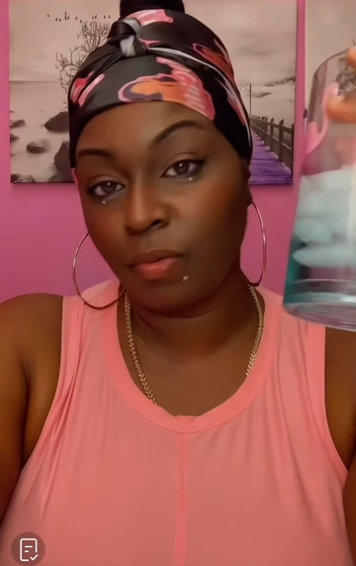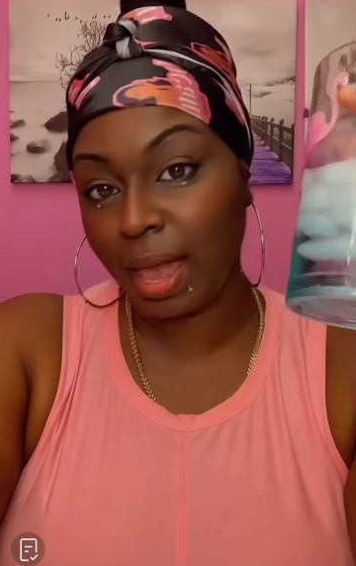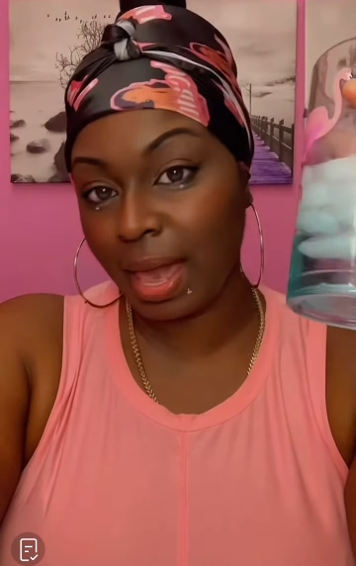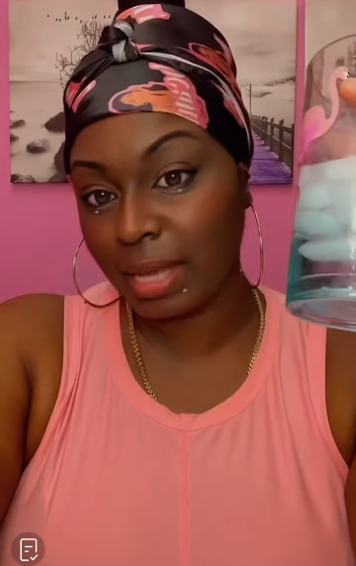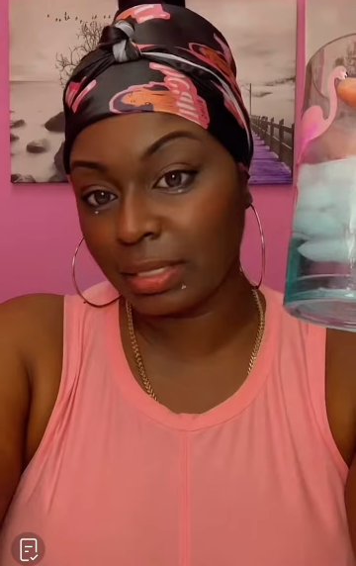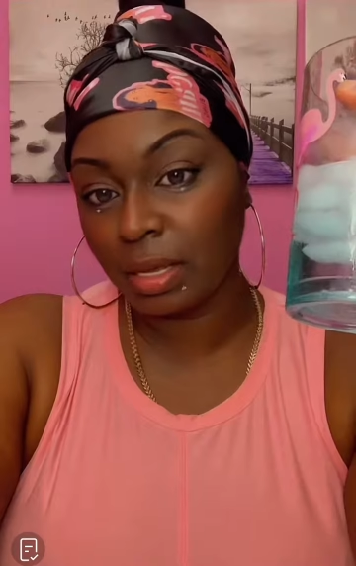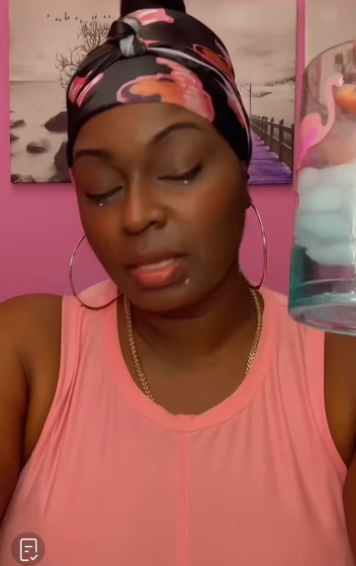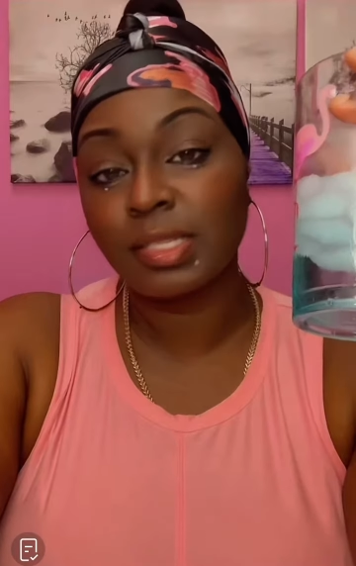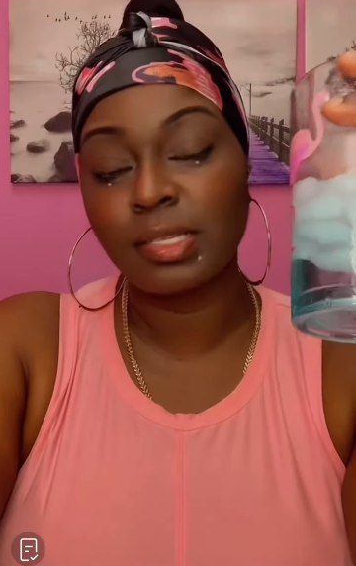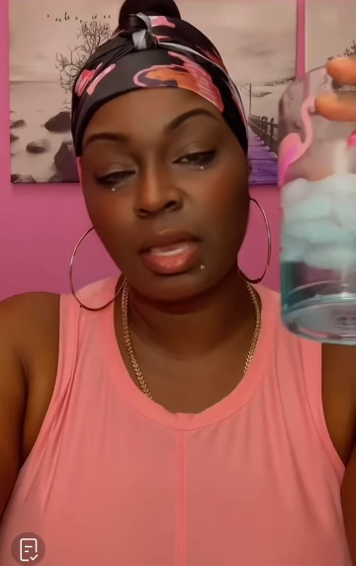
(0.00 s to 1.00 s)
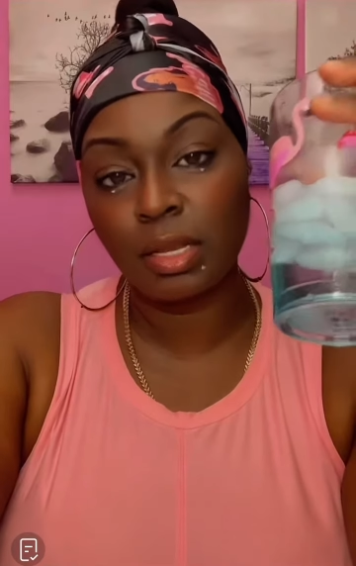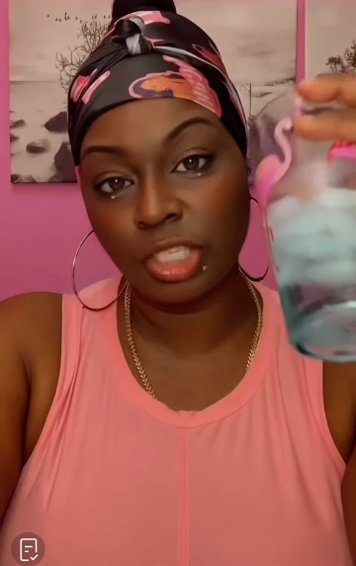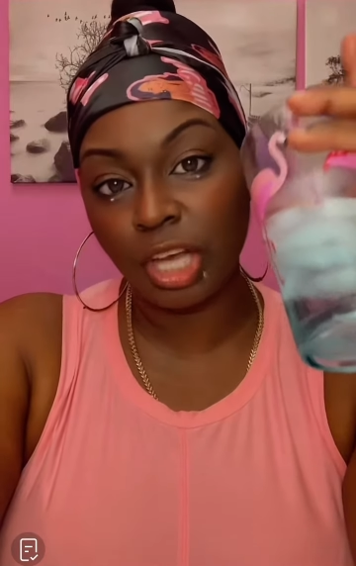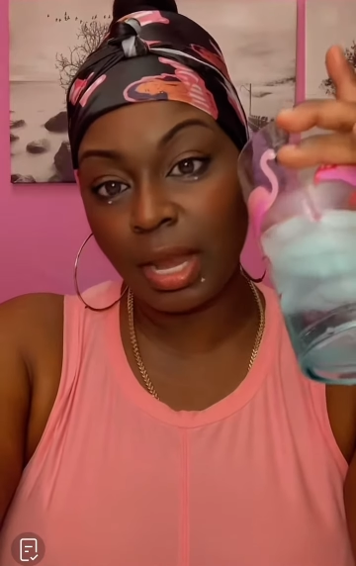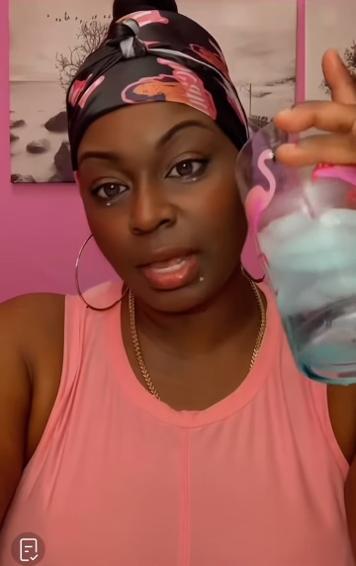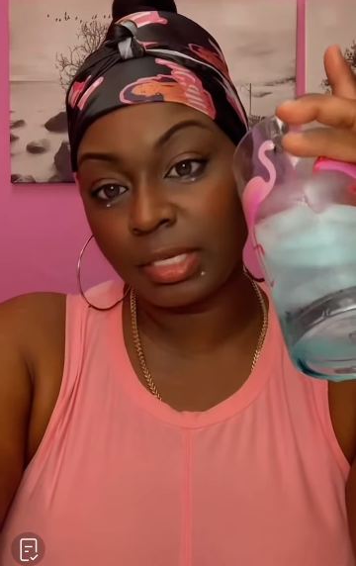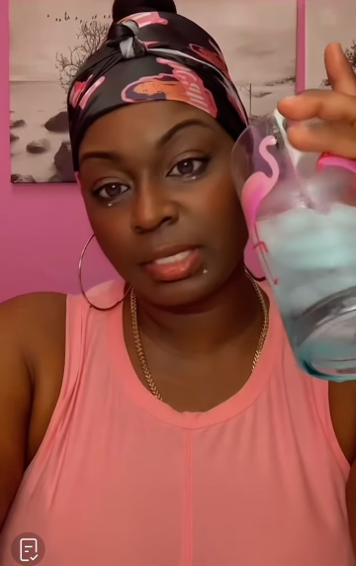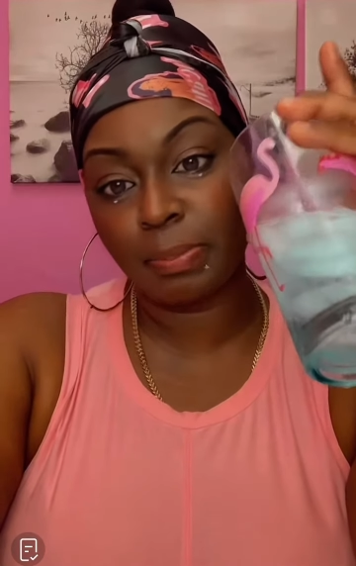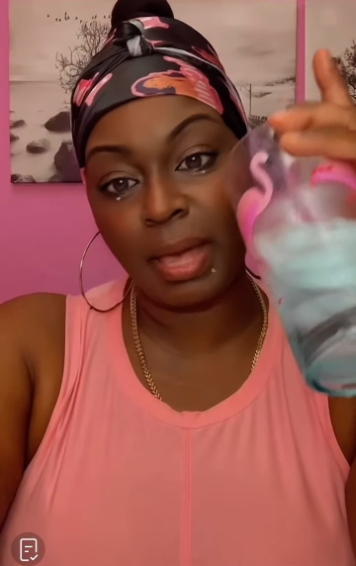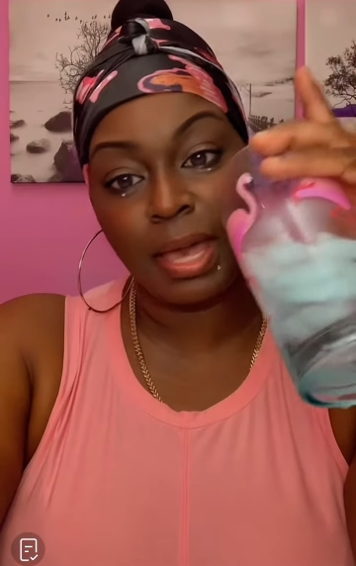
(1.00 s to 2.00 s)
Right? Skin
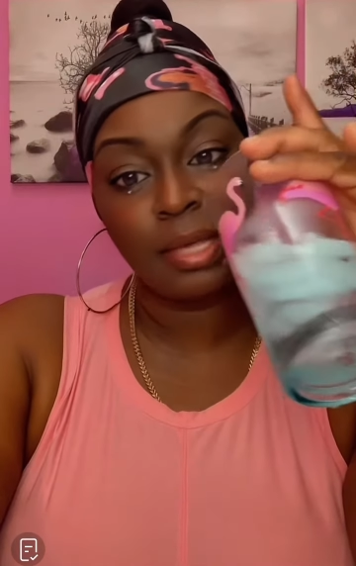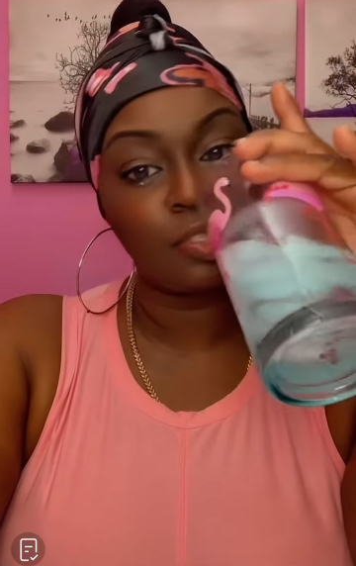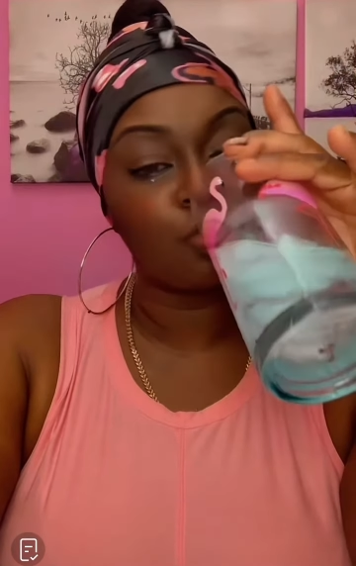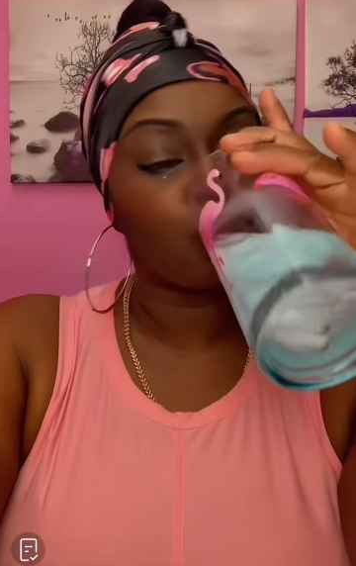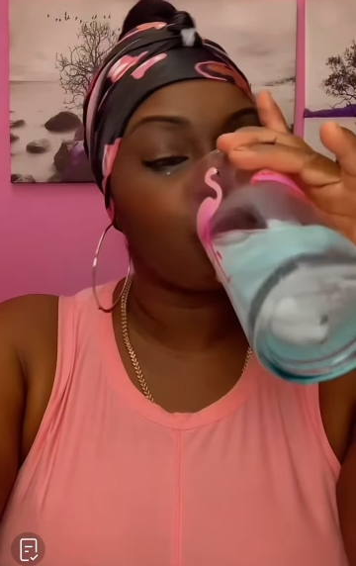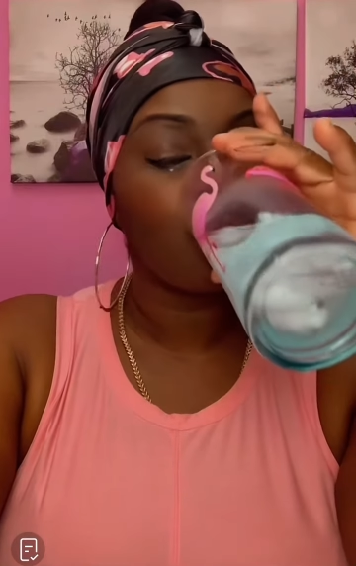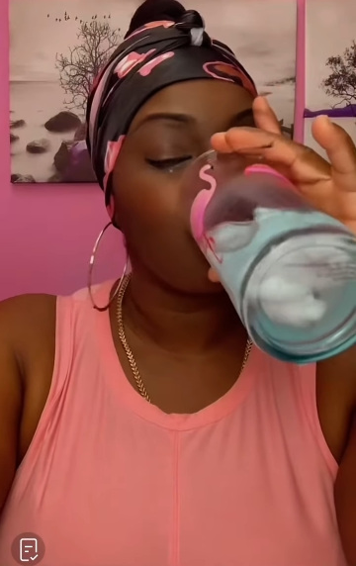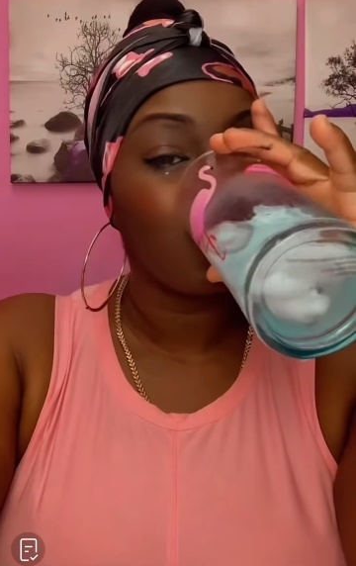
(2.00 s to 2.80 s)
challenge spice.